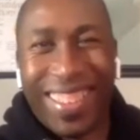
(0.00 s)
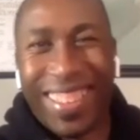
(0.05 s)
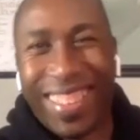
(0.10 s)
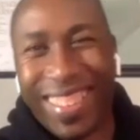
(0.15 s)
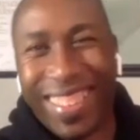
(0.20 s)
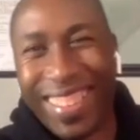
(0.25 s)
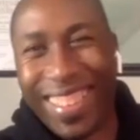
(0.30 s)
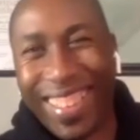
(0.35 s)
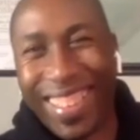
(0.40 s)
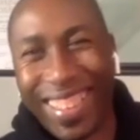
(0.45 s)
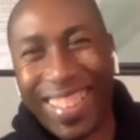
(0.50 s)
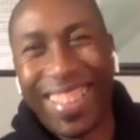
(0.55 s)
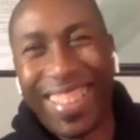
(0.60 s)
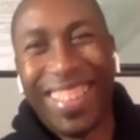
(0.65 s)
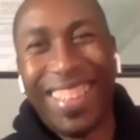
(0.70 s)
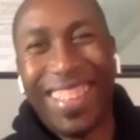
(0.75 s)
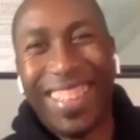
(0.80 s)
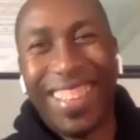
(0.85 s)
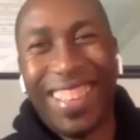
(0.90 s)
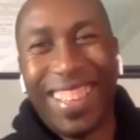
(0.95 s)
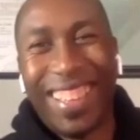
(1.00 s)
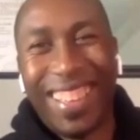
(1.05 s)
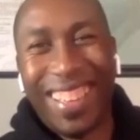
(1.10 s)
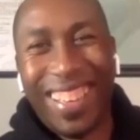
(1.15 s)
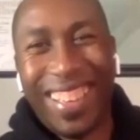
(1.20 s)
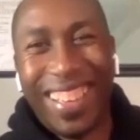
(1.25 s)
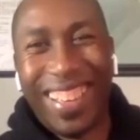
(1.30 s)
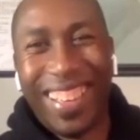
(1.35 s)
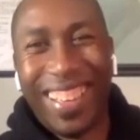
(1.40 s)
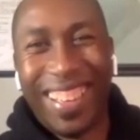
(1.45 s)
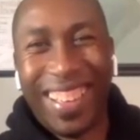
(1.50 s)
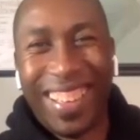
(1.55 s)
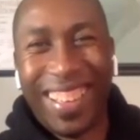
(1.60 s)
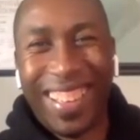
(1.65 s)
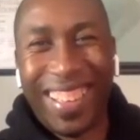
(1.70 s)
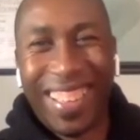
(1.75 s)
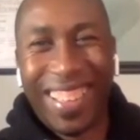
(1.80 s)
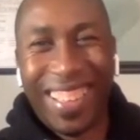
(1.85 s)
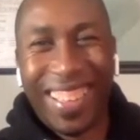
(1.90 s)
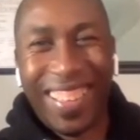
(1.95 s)

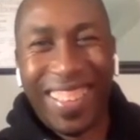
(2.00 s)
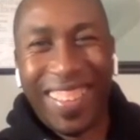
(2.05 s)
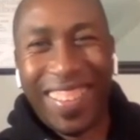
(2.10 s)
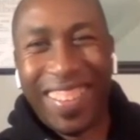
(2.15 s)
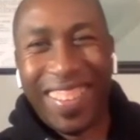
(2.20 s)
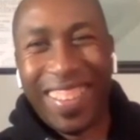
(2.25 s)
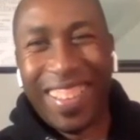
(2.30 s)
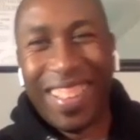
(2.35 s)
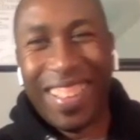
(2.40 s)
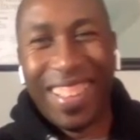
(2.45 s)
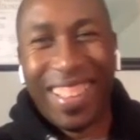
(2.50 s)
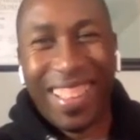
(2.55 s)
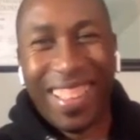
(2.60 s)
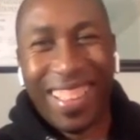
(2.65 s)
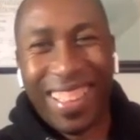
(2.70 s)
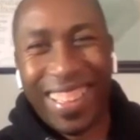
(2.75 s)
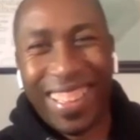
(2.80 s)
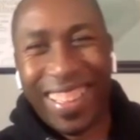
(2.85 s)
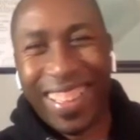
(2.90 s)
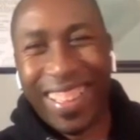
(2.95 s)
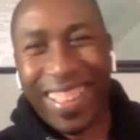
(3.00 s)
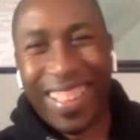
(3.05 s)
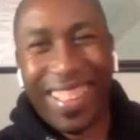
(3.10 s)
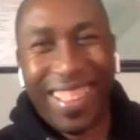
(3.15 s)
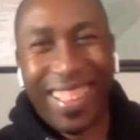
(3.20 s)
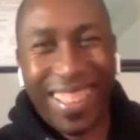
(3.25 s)
[no speech]